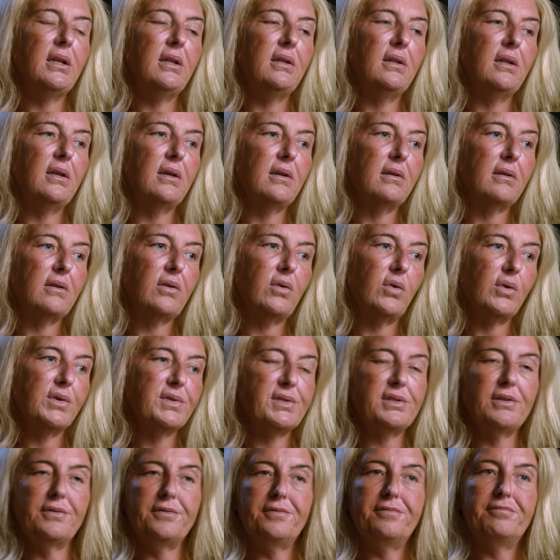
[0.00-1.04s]
in the
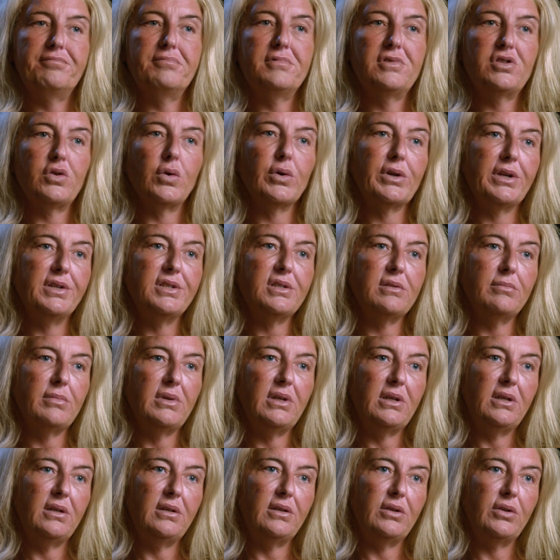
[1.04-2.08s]
course of talking to
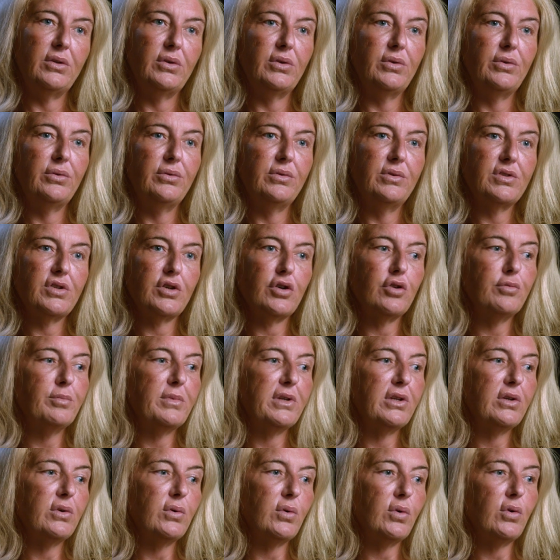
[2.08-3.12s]
me, you told
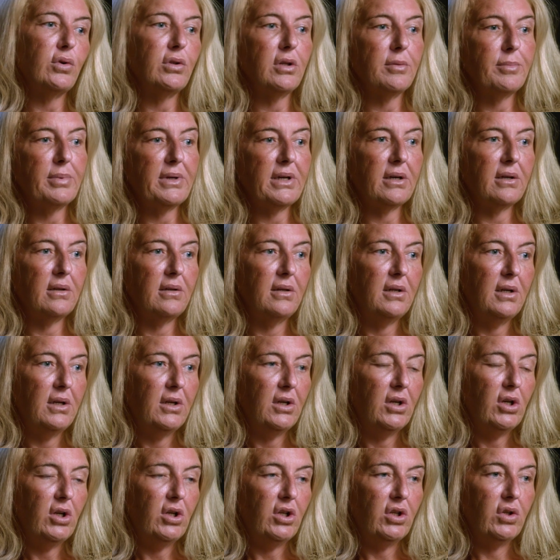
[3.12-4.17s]
me all about
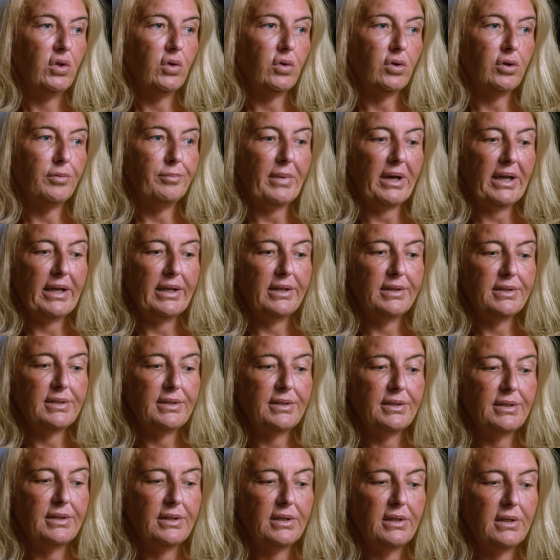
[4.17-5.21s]
your
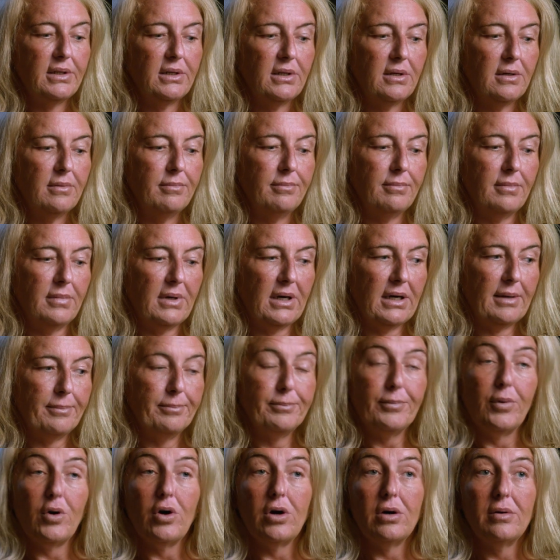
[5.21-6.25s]
mate uh,
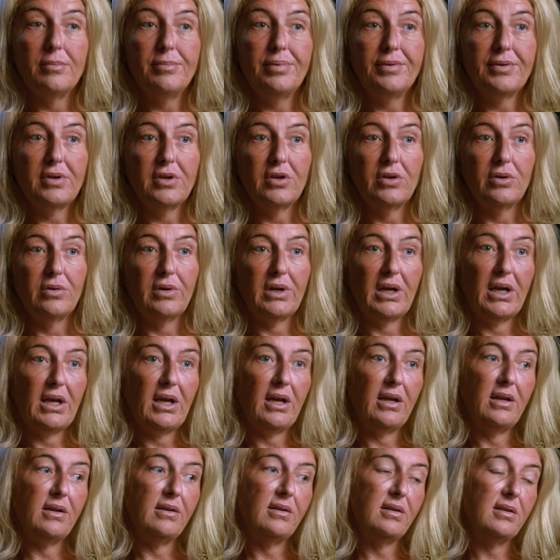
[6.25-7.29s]
Bob, who
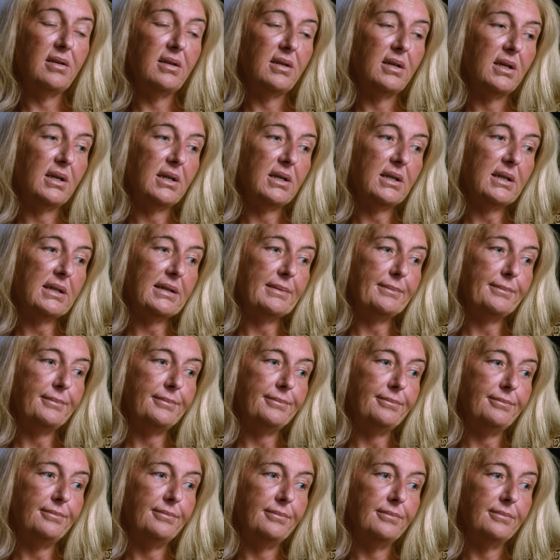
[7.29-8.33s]
had
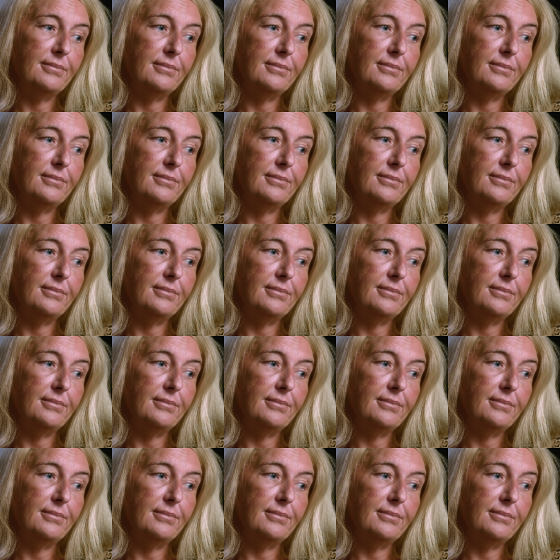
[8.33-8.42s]
um,